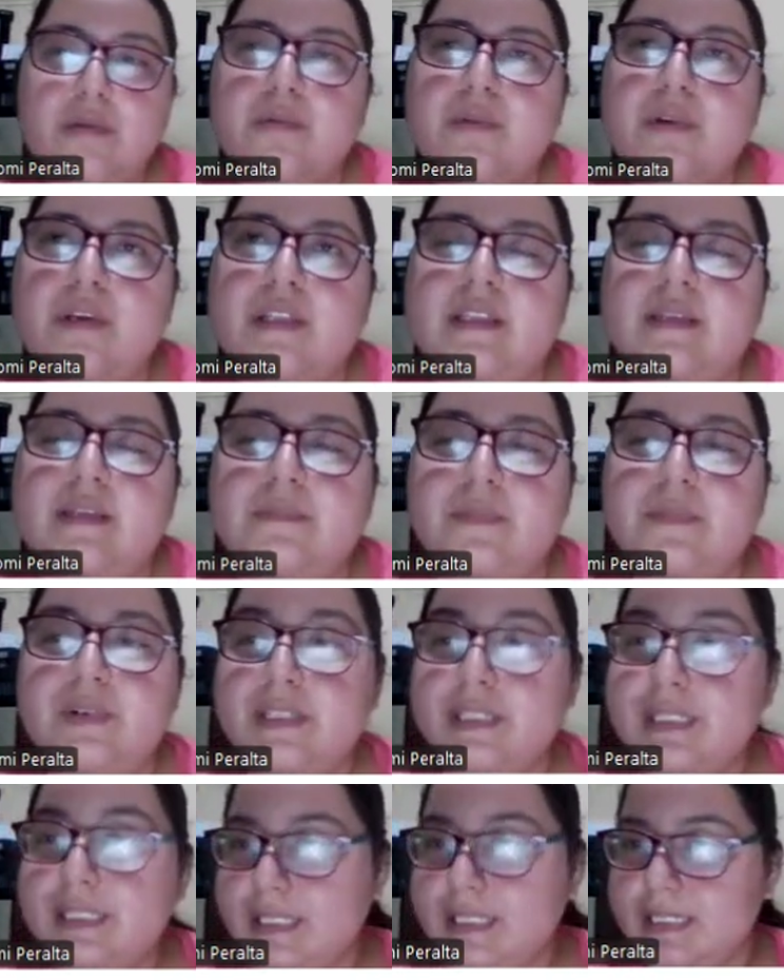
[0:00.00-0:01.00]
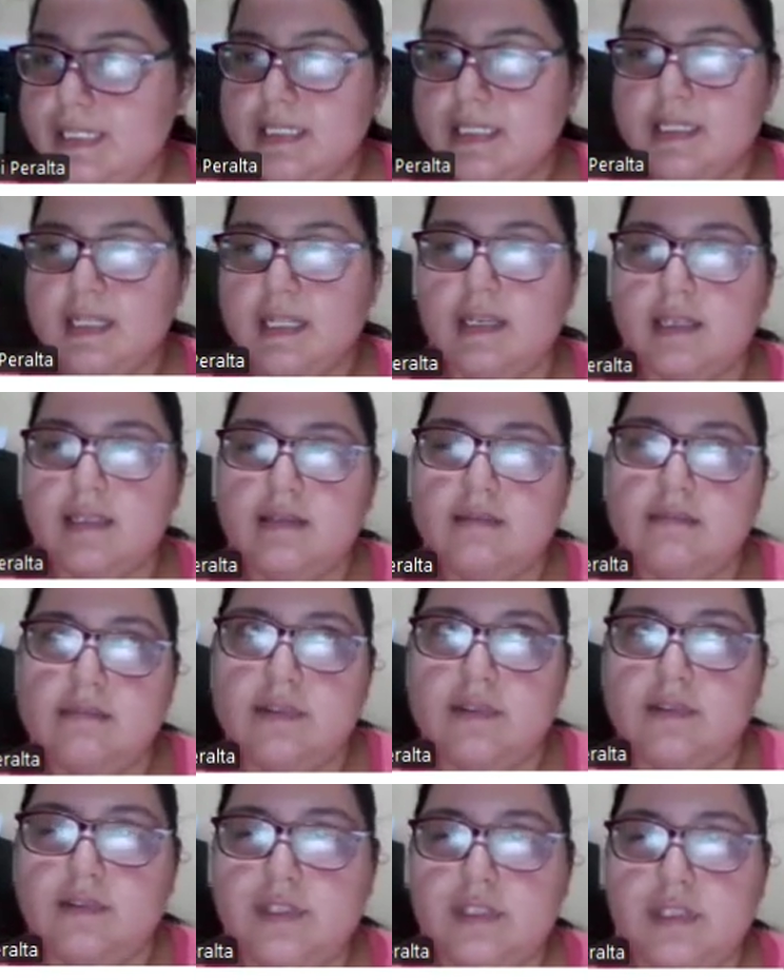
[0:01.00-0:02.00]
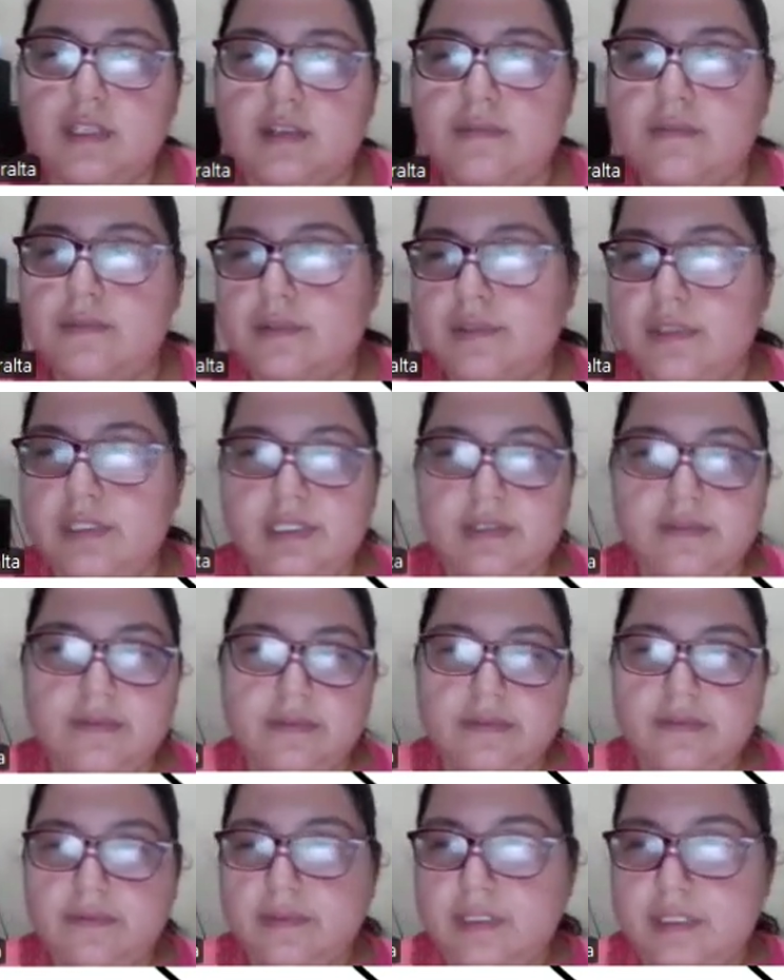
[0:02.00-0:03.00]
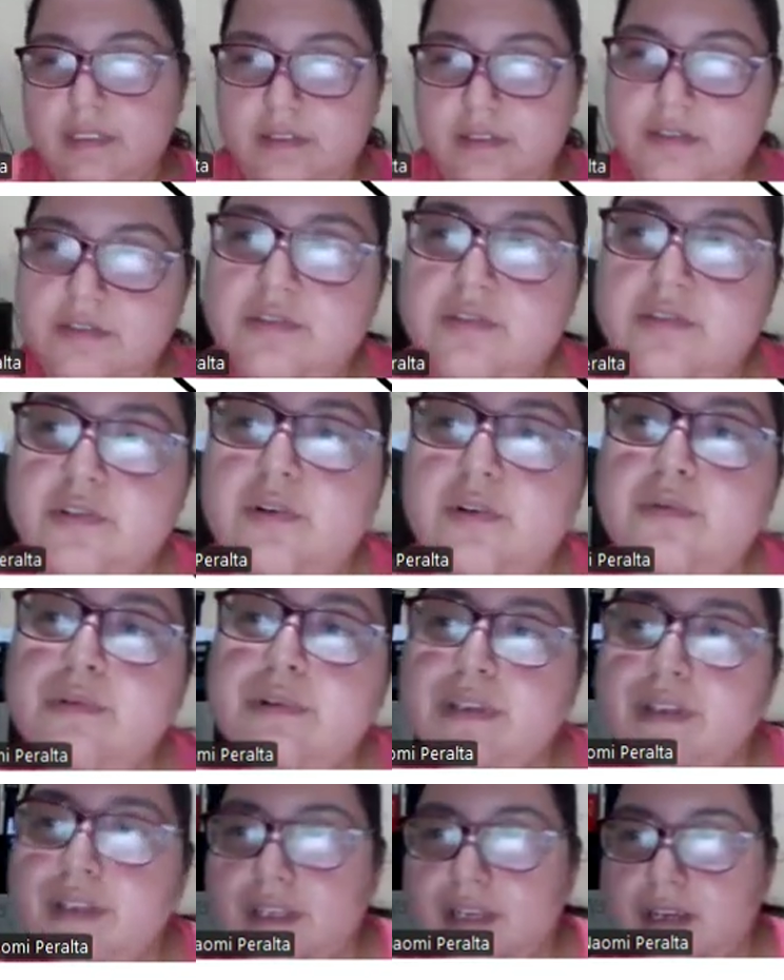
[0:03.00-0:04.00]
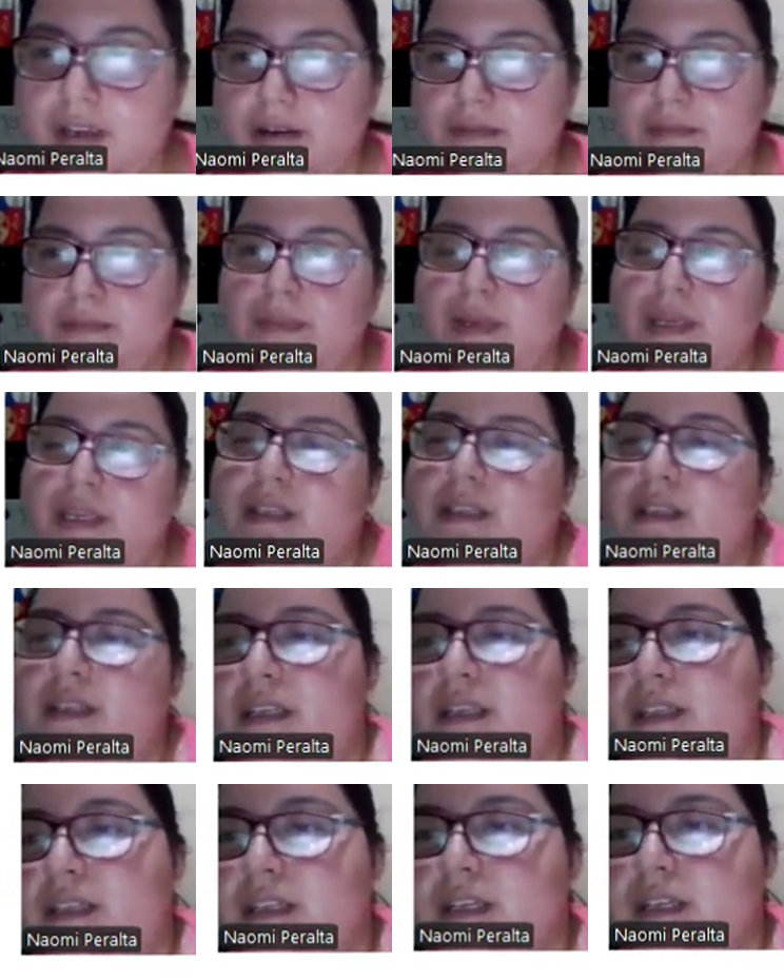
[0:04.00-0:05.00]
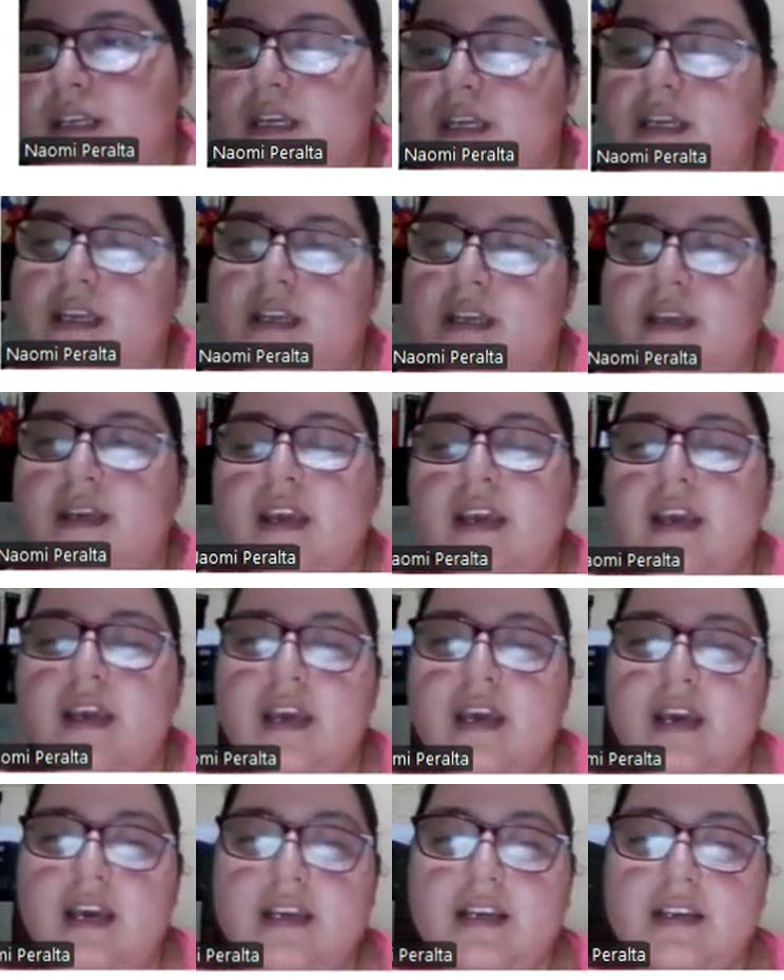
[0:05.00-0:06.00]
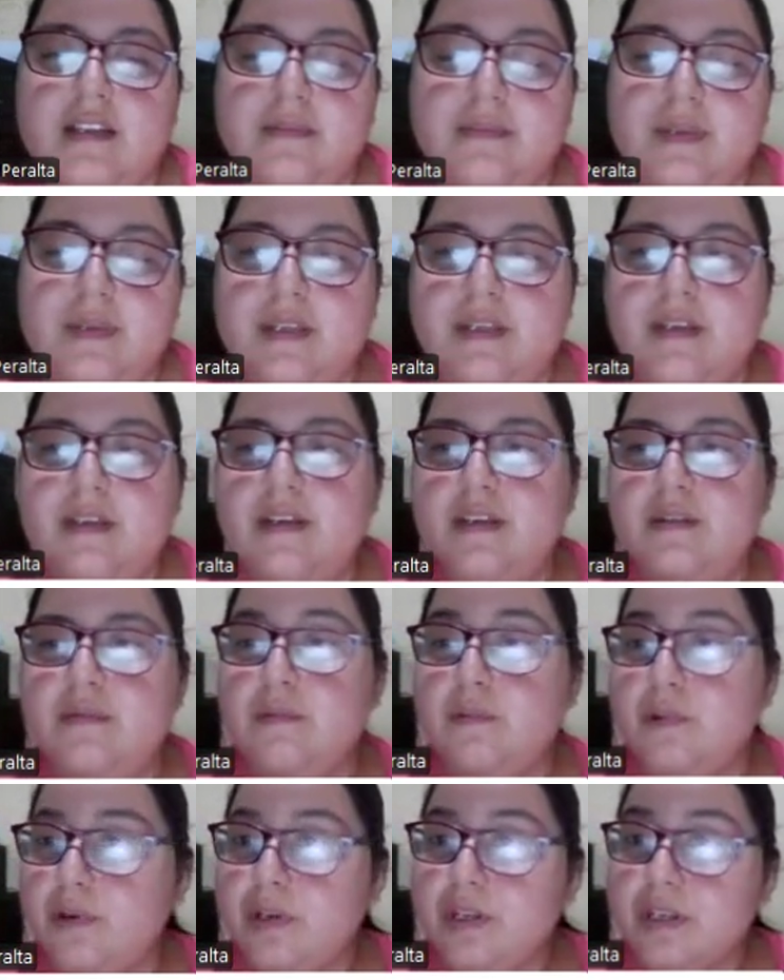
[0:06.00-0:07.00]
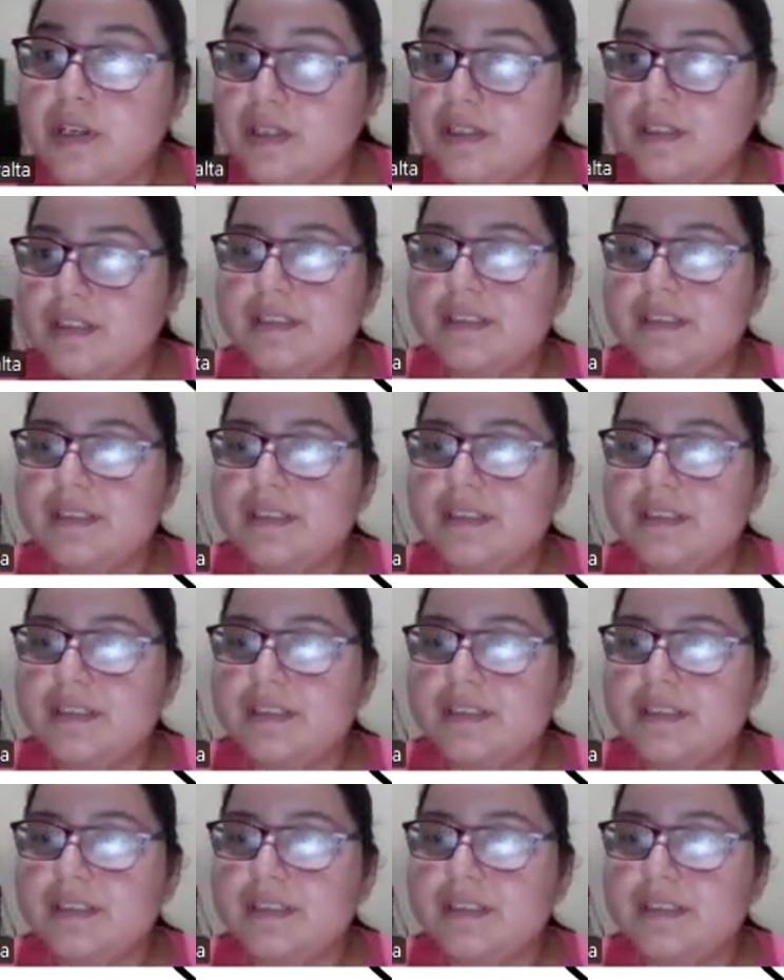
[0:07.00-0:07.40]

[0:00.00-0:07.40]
with preteens, like 30, 14, 15 years old, when they're making a academic work.